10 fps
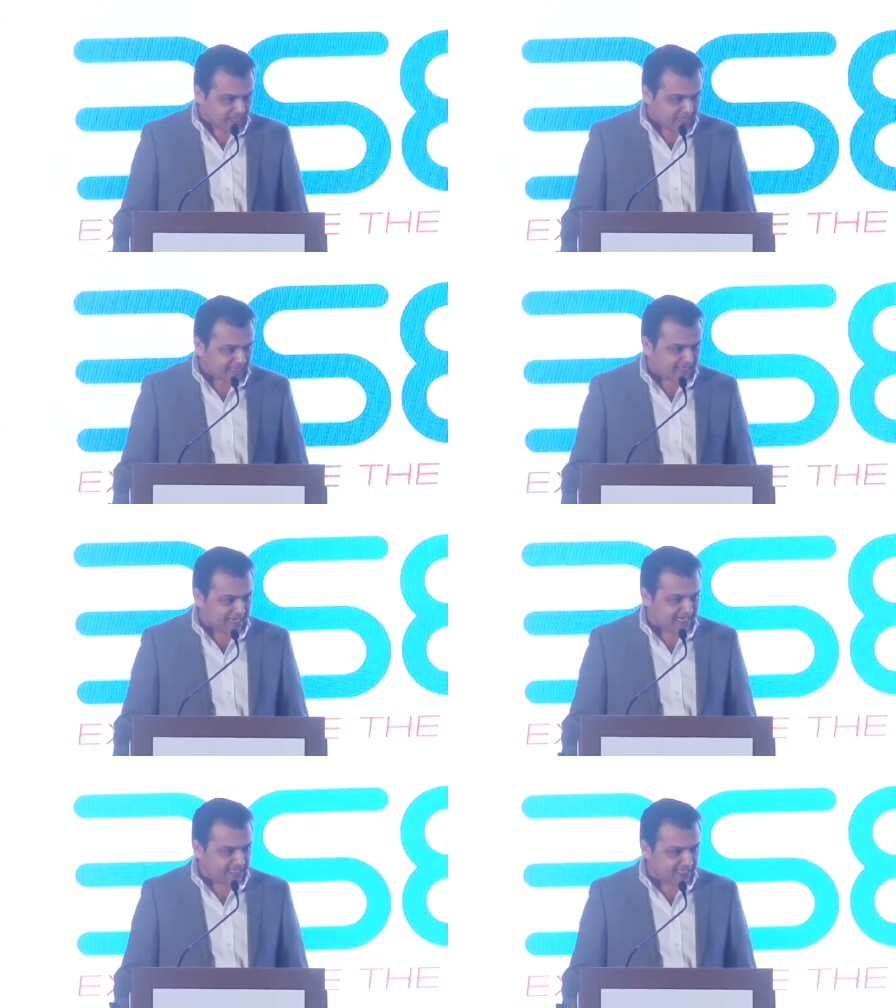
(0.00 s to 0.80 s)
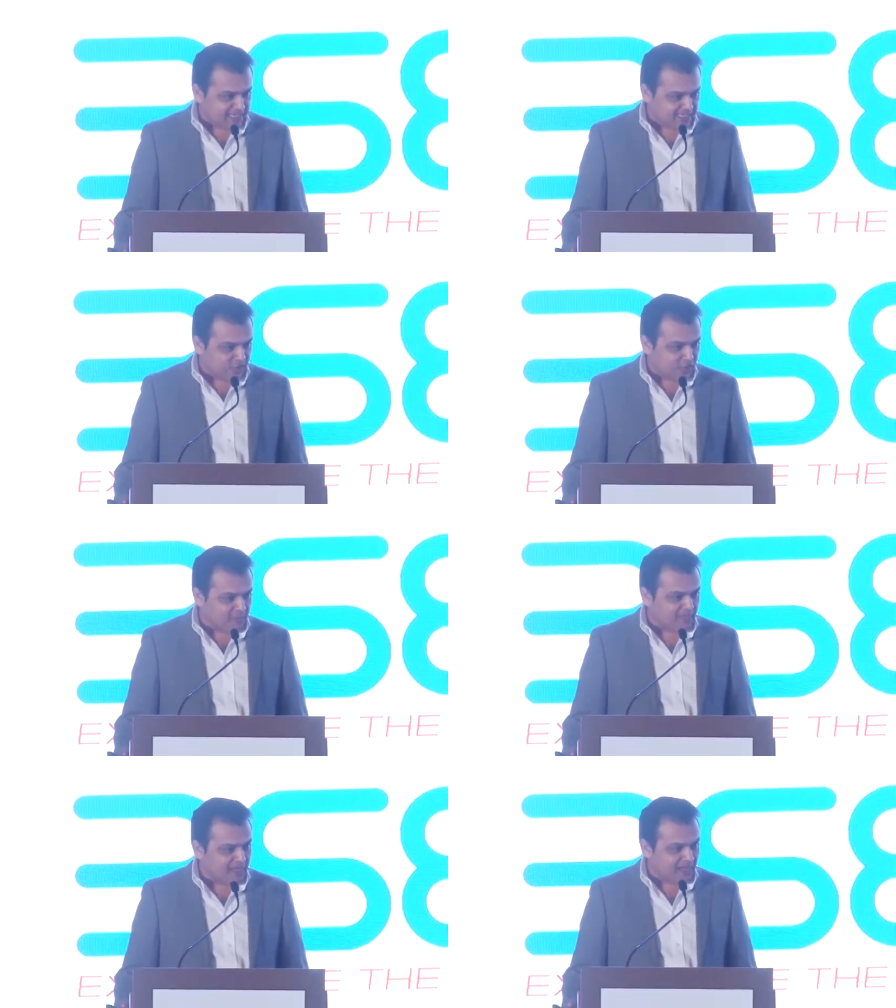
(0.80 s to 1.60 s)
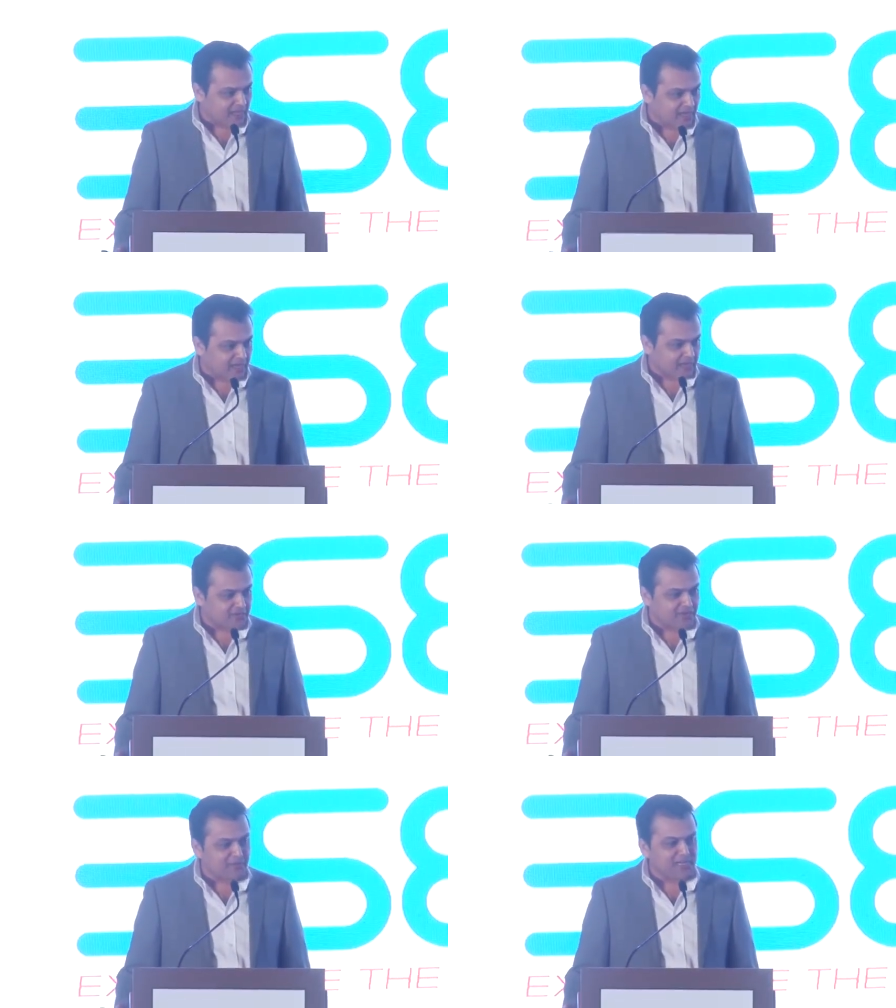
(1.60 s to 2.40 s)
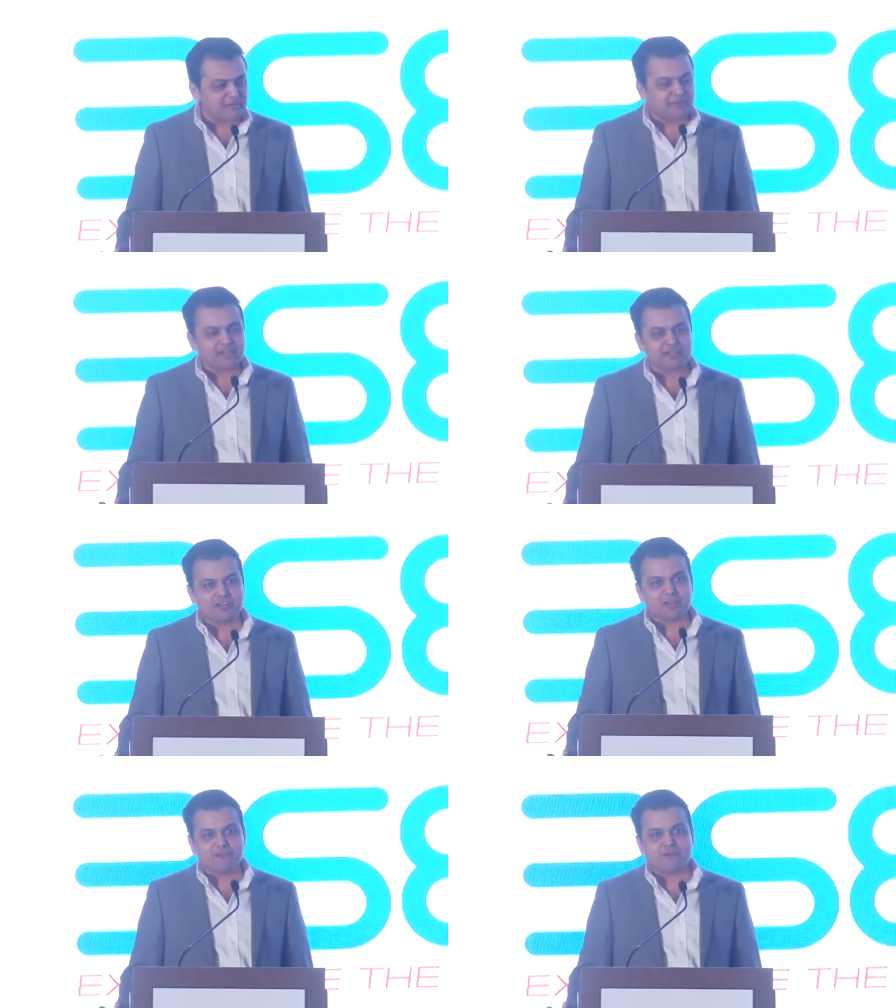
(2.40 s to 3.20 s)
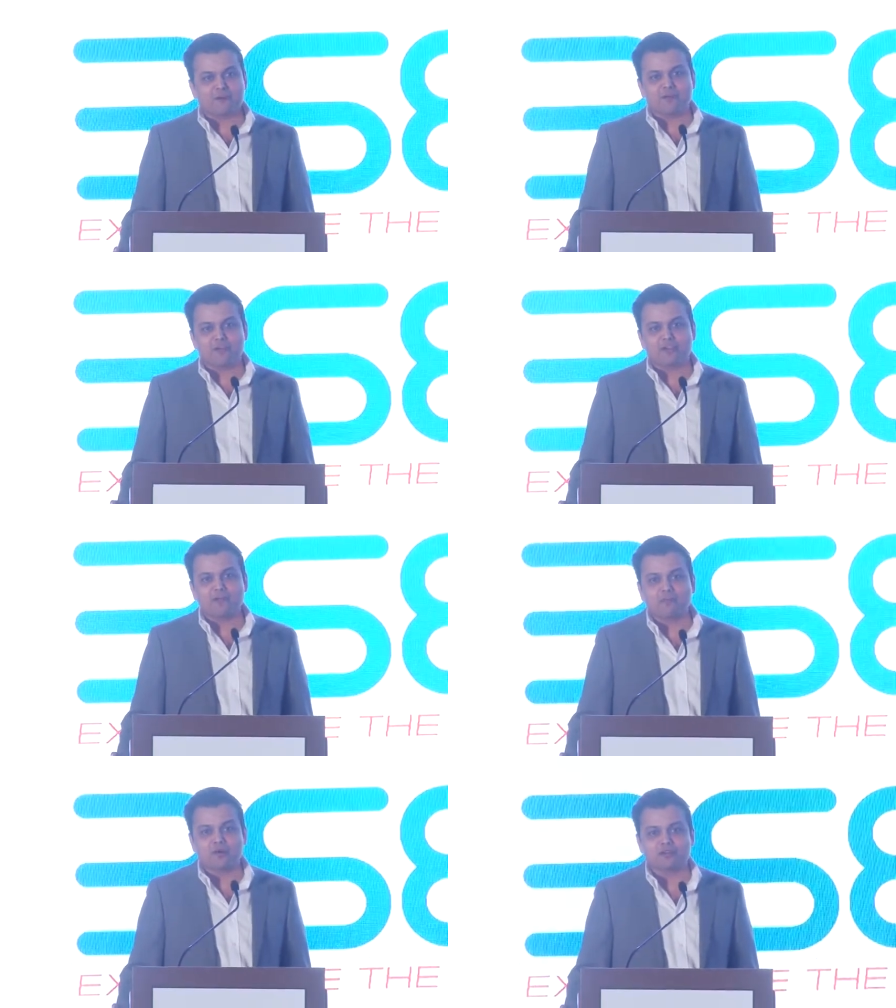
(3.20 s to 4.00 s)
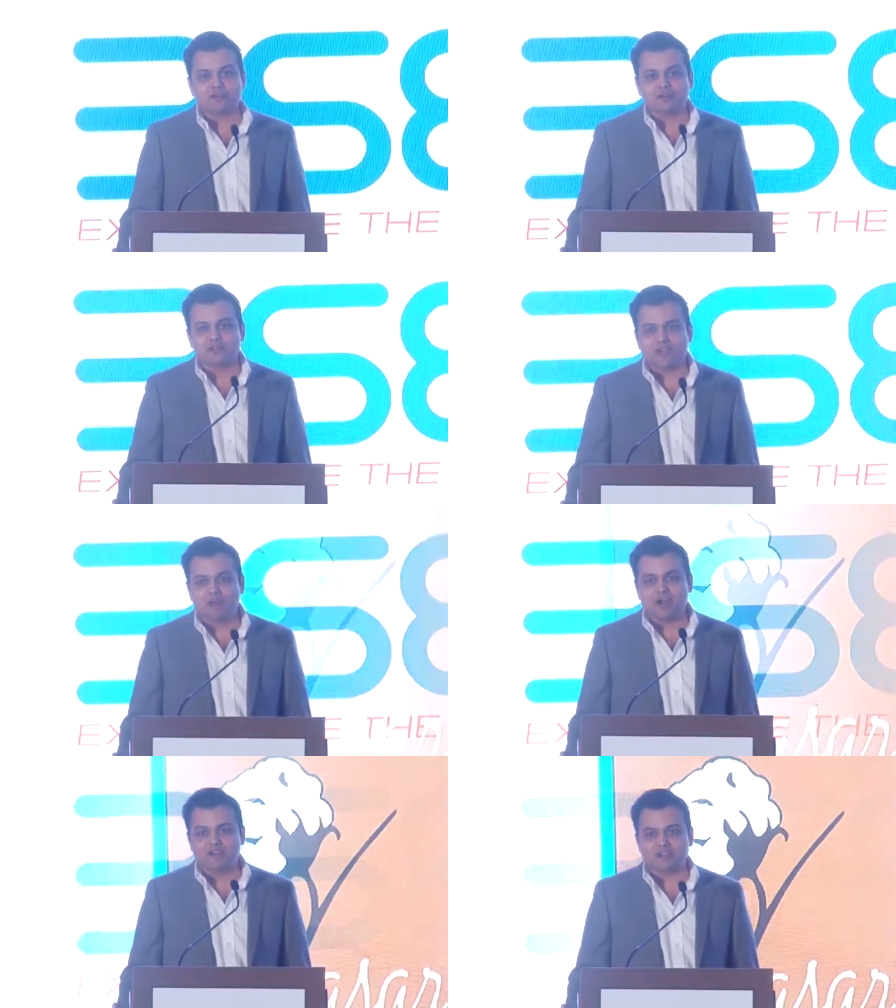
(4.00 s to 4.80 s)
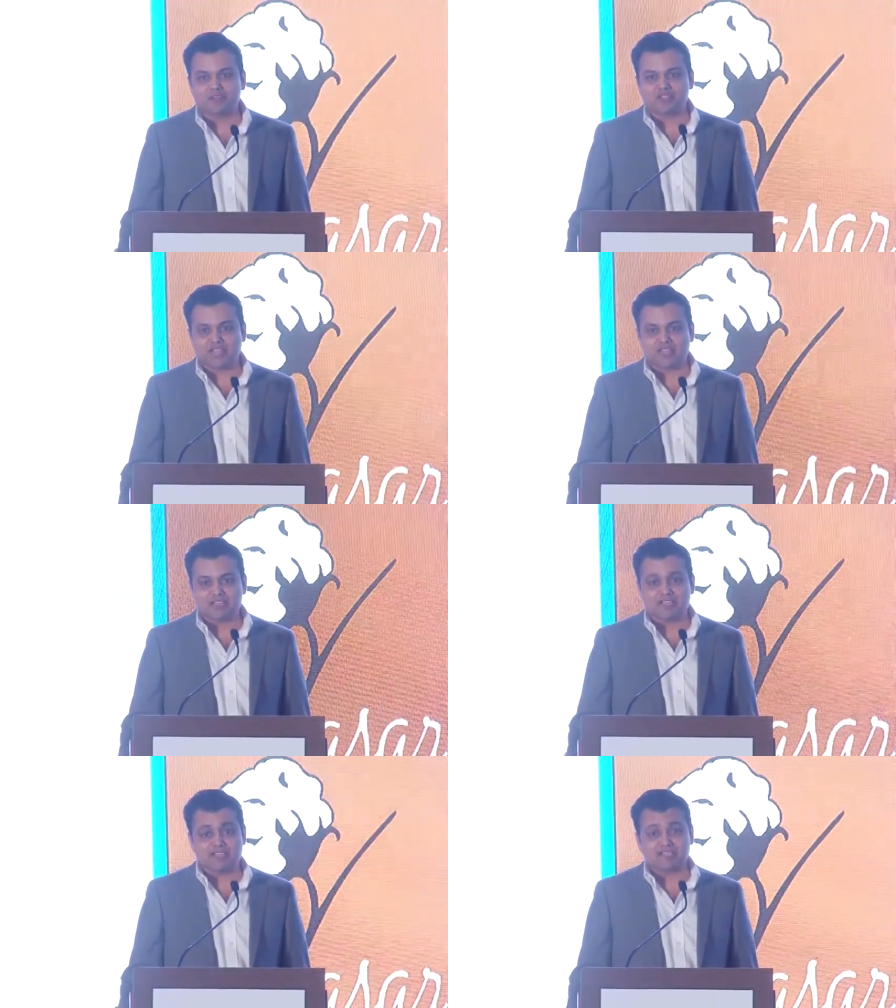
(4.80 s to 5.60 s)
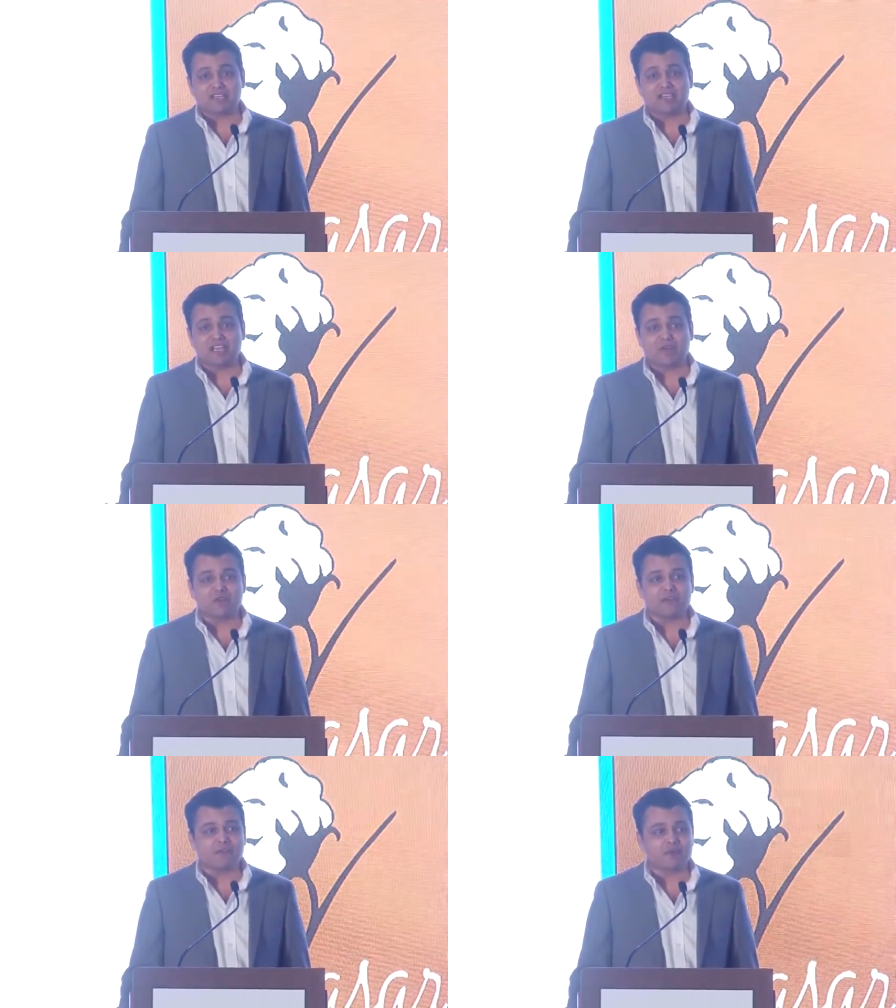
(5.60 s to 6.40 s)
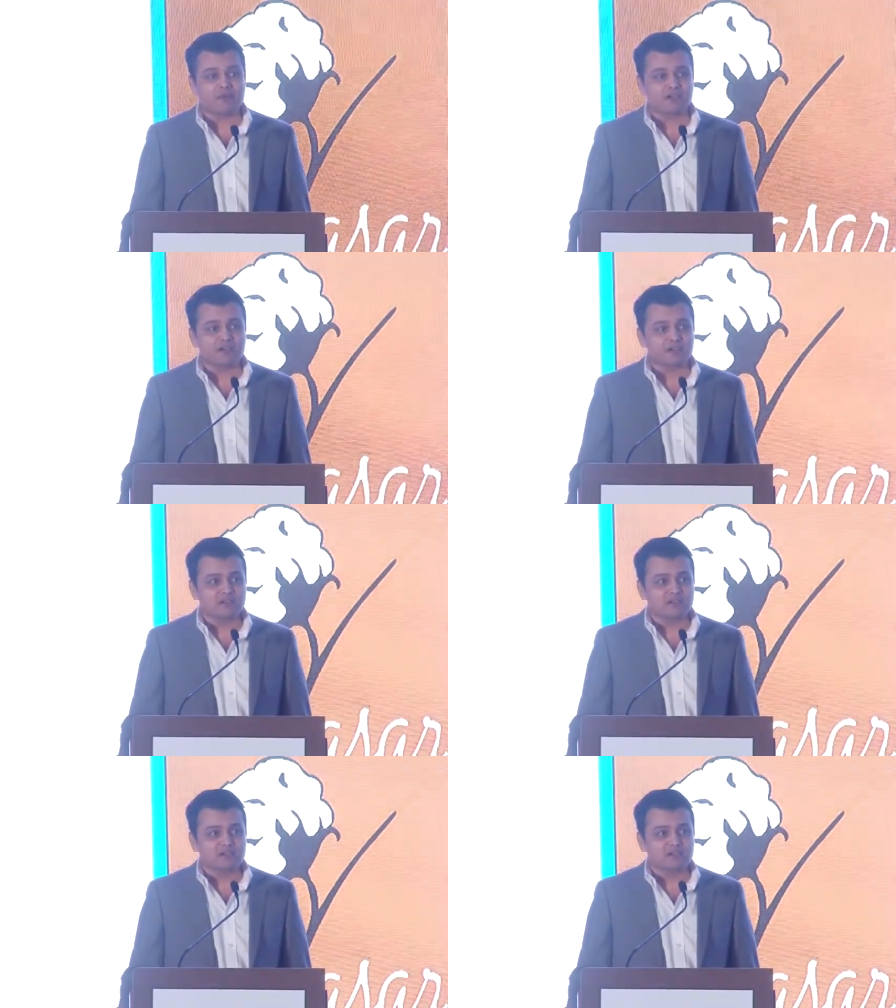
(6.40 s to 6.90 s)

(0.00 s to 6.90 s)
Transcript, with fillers: is that there is going to be a 3 million metric ton of cotton import demand from China consistently going forward